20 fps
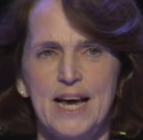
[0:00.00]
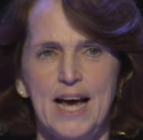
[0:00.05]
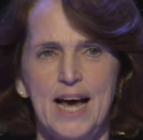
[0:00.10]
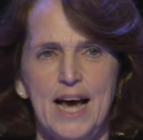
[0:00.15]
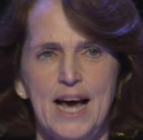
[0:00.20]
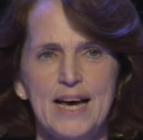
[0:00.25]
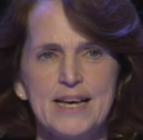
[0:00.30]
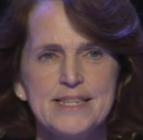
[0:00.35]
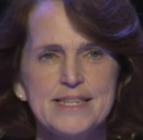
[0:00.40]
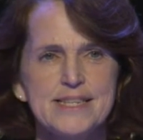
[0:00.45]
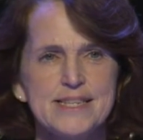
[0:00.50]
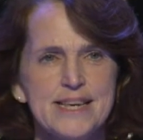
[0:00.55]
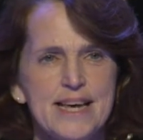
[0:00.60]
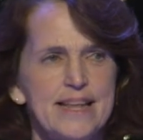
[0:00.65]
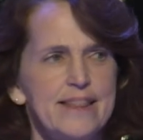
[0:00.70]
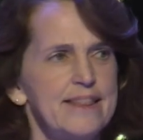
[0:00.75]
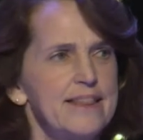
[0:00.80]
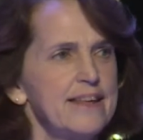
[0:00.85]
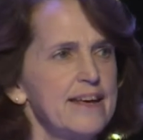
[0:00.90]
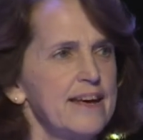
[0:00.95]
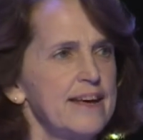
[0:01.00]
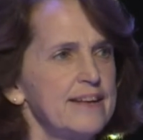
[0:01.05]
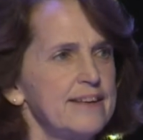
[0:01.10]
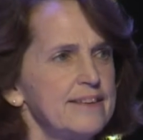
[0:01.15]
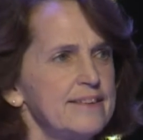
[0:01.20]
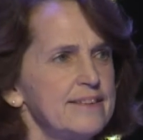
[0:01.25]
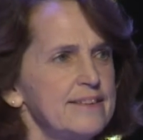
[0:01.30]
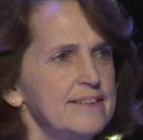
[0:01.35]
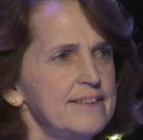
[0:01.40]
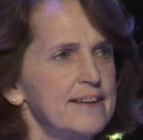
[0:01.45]
I said
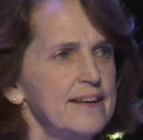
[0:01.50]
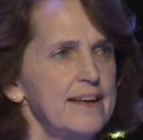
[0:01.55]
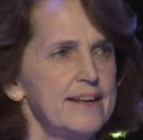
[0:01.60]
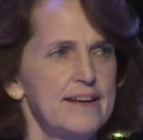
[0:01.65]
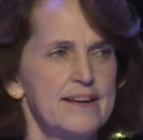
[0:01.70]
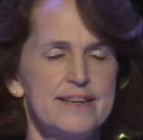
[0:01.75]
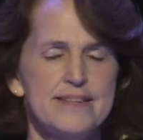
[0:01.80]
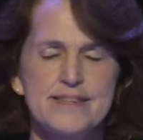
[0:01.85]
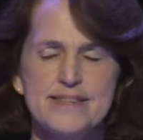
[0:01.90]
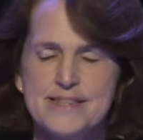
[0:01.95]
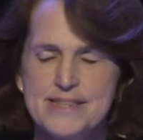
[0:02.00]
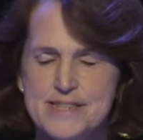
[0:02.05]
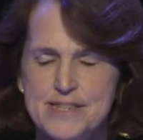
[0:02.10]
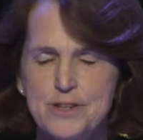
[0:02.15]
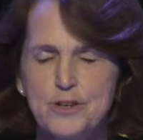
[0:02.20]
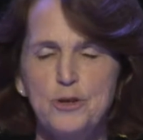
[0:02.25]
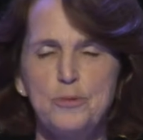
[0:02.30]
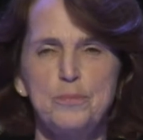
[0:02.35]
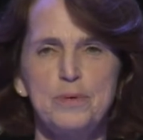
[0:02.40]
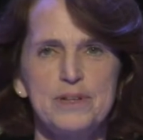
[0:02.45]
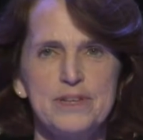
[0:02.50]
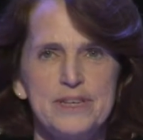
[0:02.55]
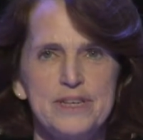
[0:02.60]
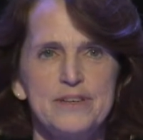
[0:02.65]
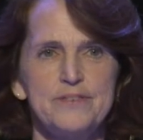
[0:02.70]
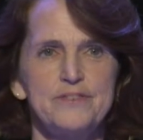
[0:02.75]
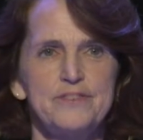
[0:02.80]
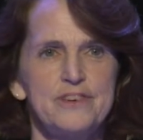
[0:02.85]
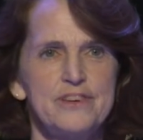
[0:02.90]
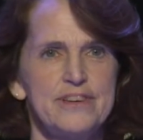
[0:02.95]
then, and I still
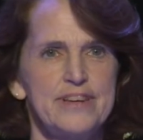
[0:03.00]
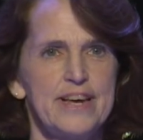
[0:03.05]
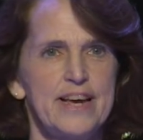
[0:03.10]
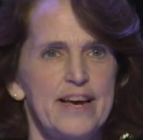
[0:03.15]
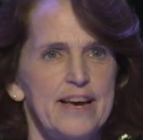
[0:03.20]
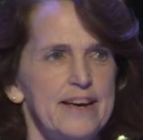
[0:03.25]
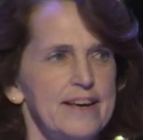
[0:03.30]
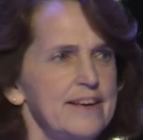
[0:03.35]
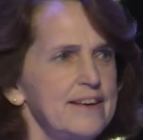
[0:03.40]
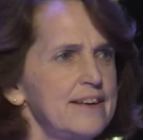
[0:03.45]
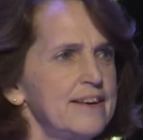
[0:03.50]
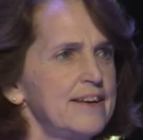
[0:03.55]
believe today,